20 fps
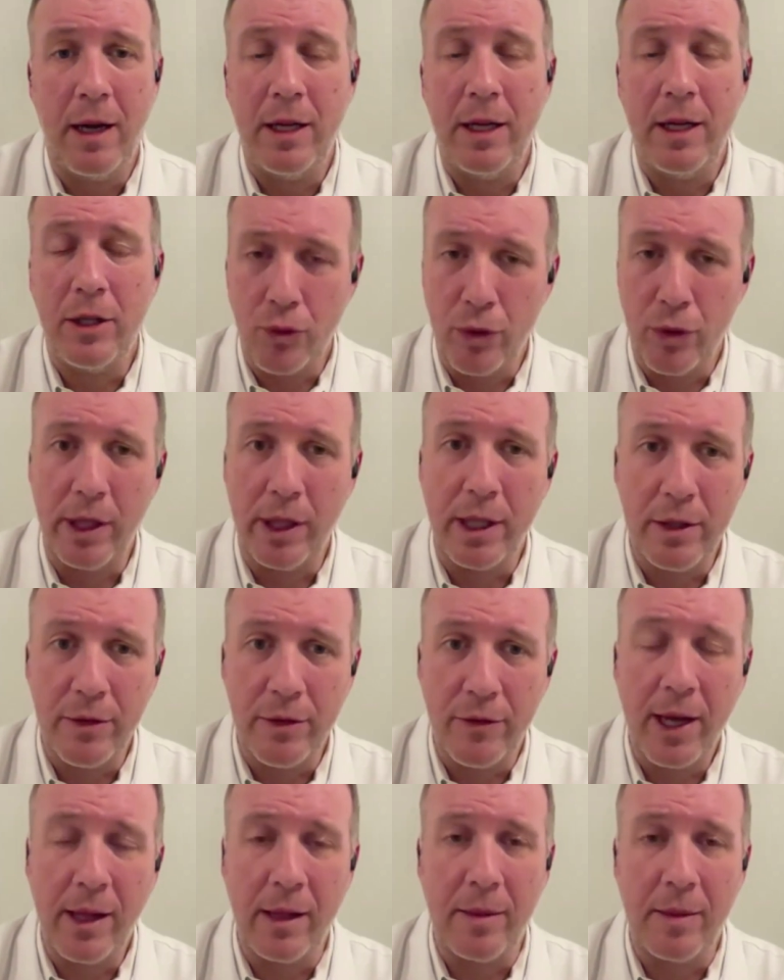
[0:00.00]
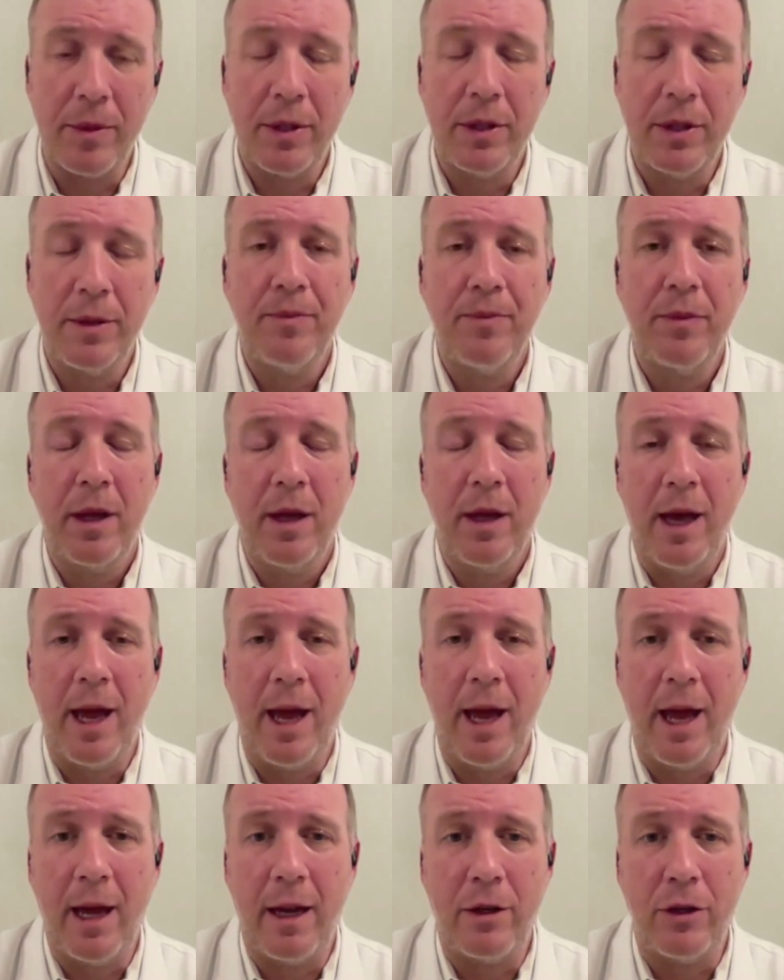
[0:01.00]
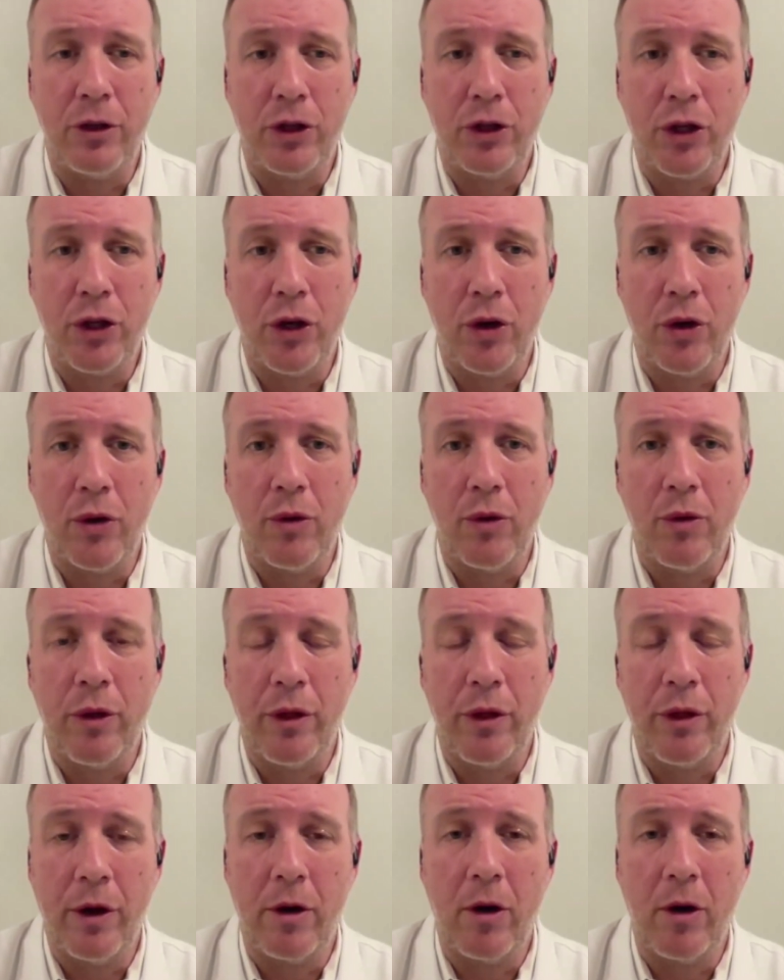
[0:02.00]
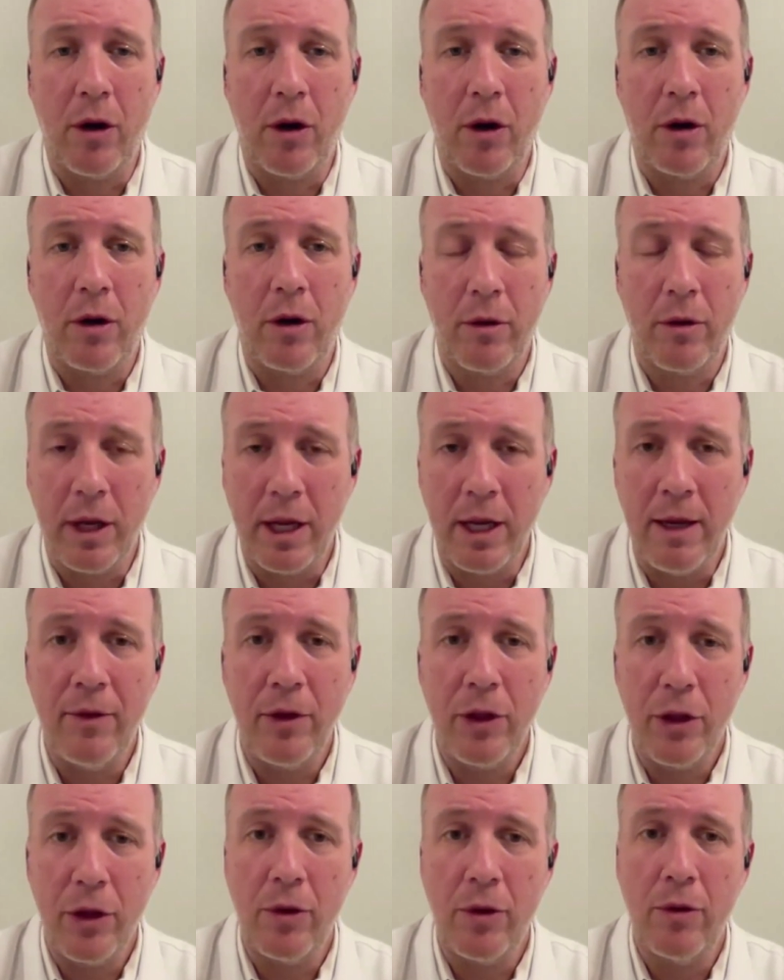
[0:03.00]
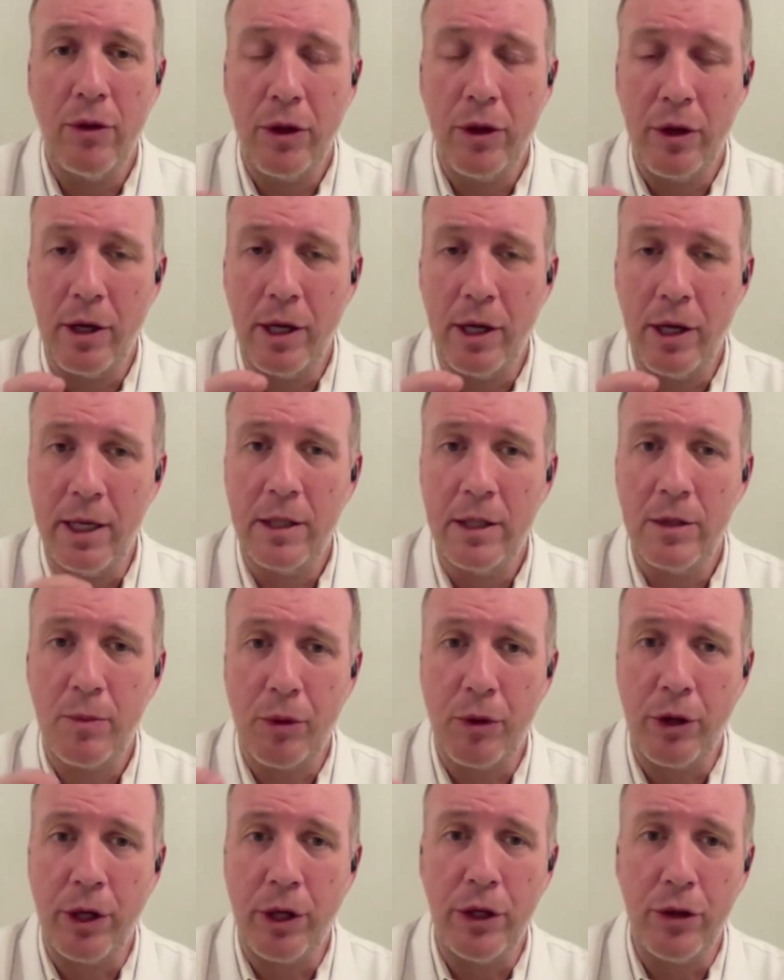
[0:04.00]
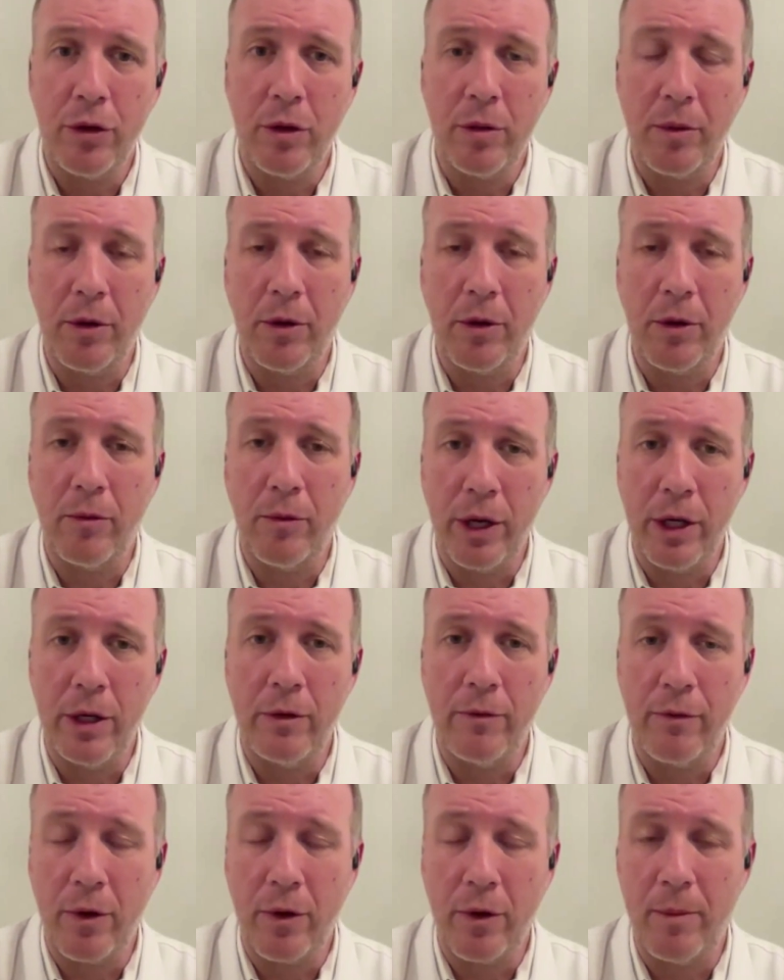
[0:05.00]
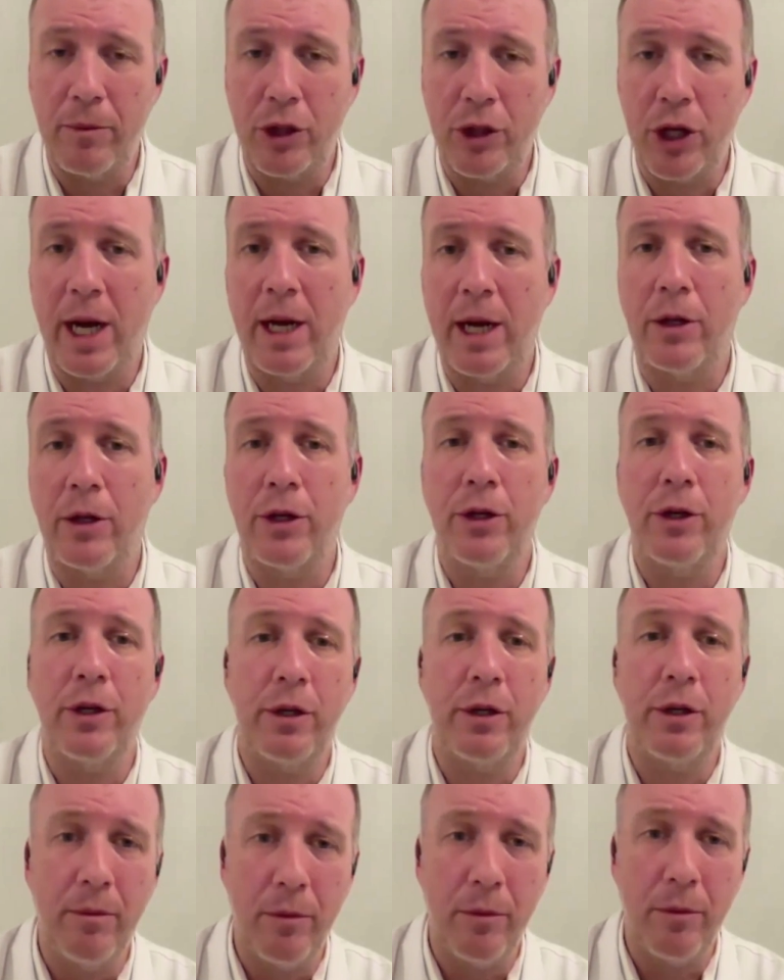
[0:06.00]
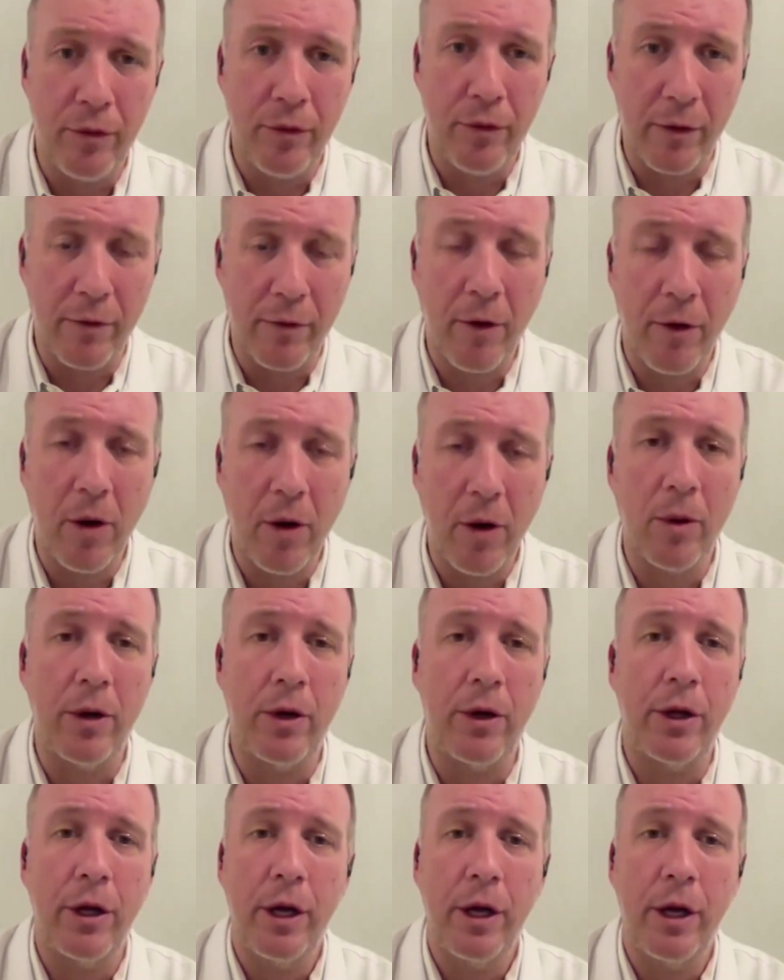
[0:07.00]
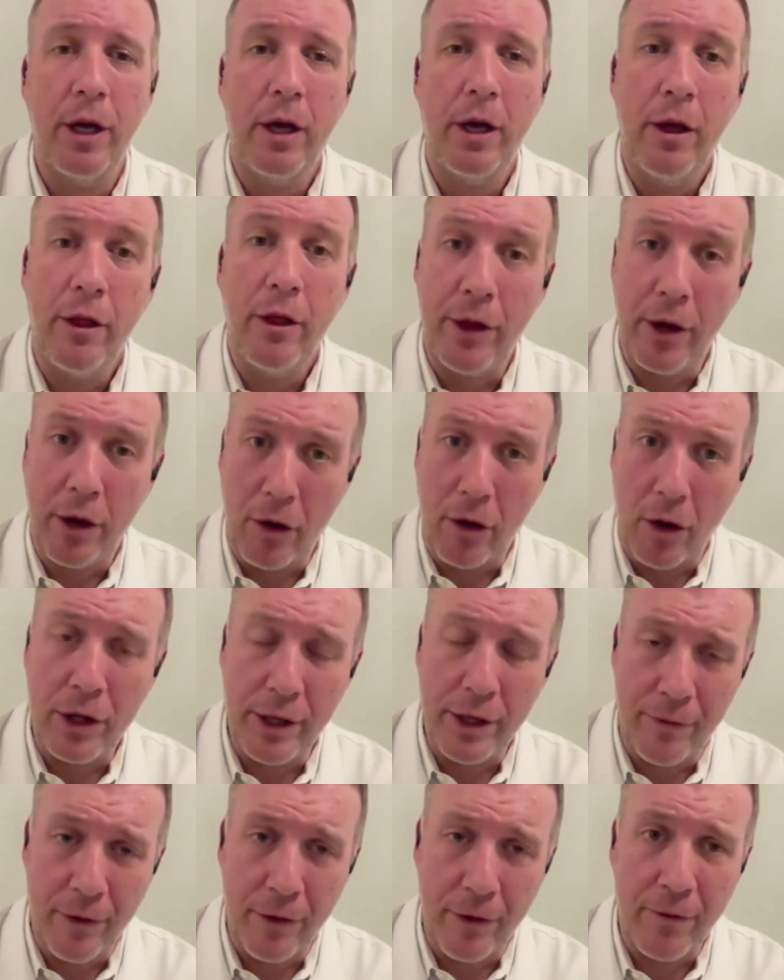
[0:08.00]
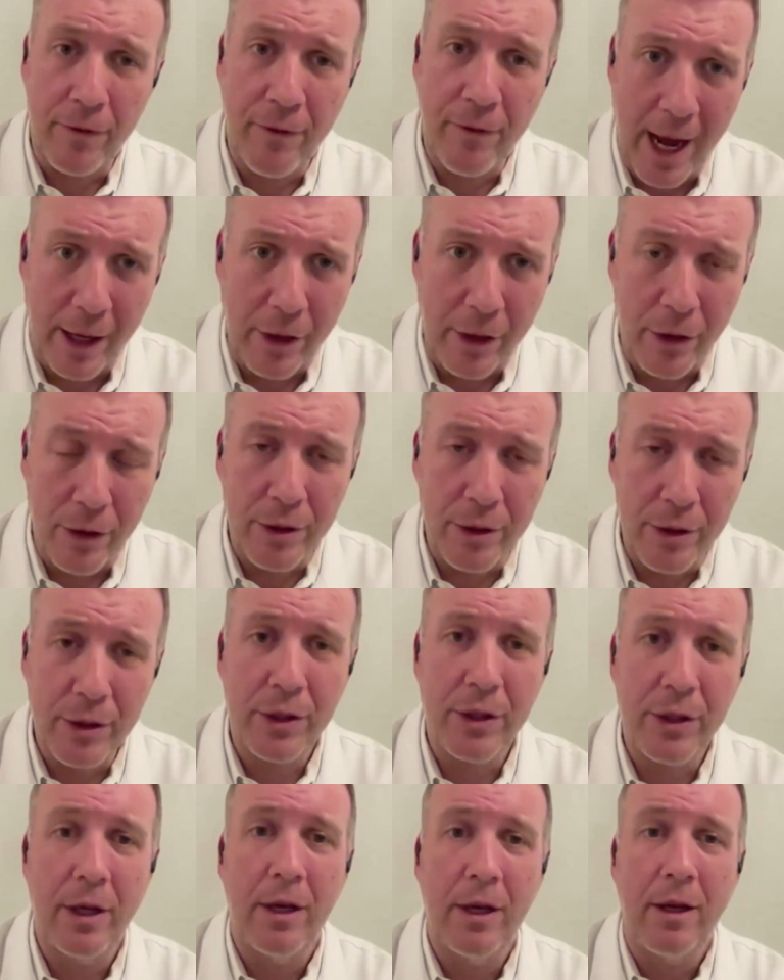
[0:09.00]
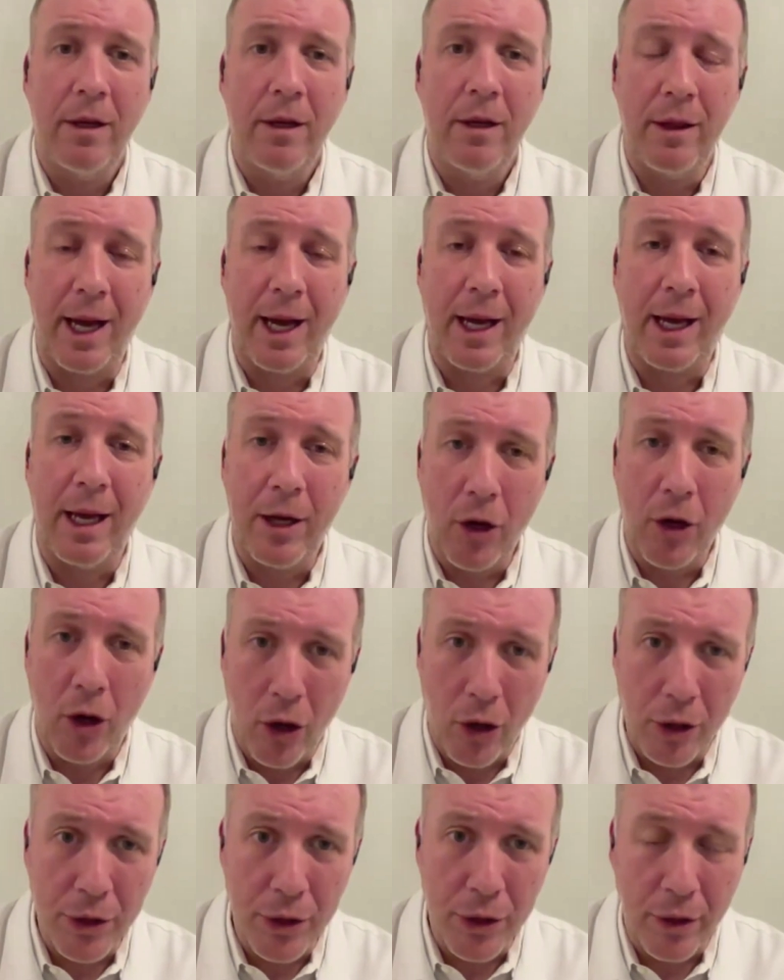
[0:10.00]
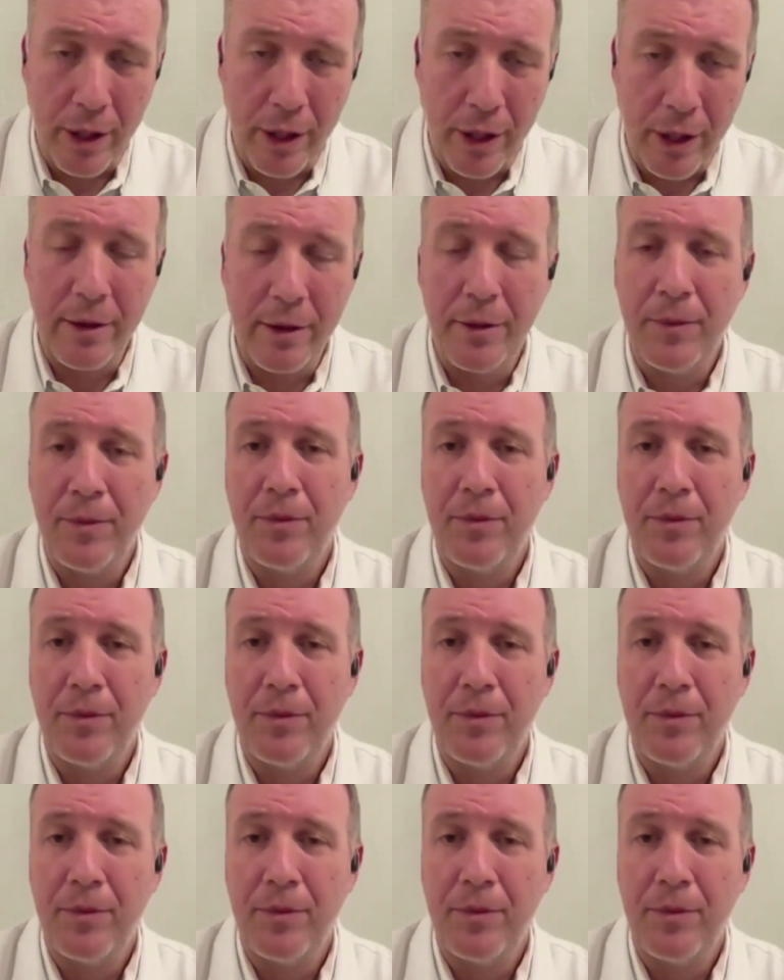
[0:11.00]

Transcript: is really developed. And so even though it is pretty durable from childhood moving forward, there are different factors that can alter it.